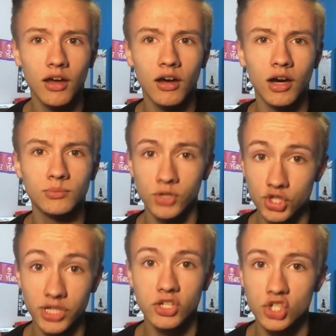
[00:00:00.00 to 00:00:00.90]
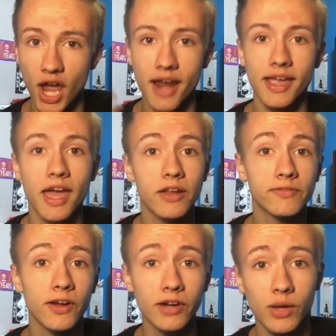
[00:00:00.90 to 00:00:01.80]
Much like Jack and
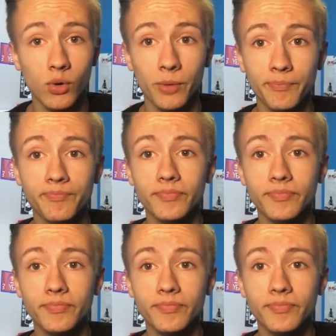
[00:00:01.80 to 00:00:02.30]
Faraday were.